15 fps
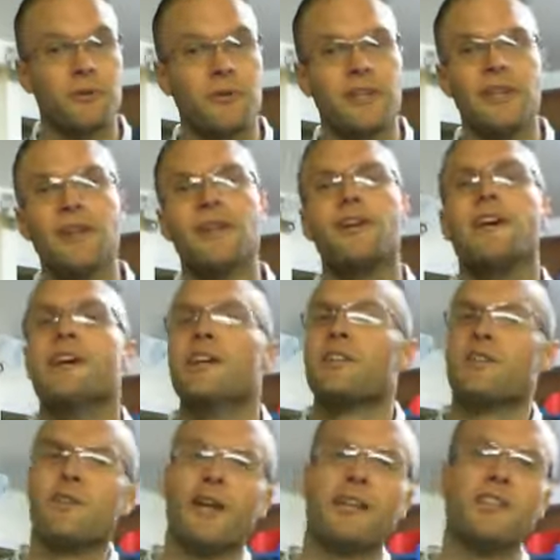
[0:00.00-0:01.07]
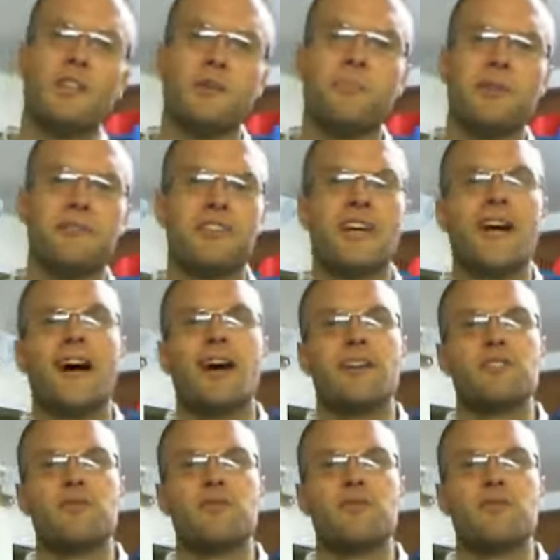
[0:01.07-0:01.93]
with it. So that's a little bit of a con as